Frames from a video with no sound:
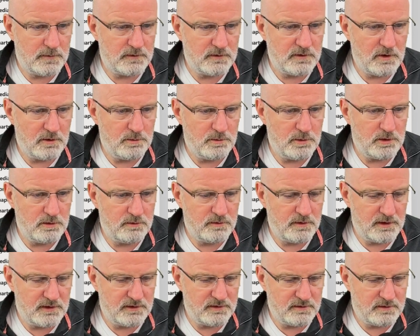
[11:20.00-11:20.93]
Let's go
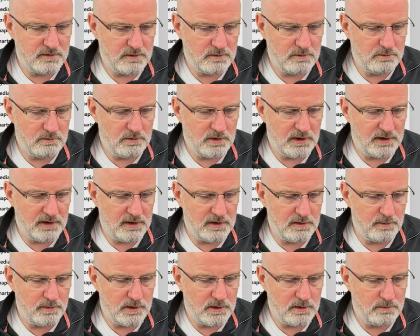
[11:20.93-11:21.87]
move this right
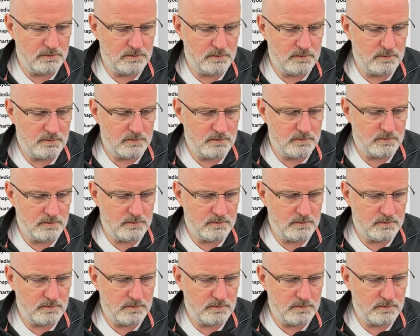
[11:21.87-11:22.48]
down the bottom.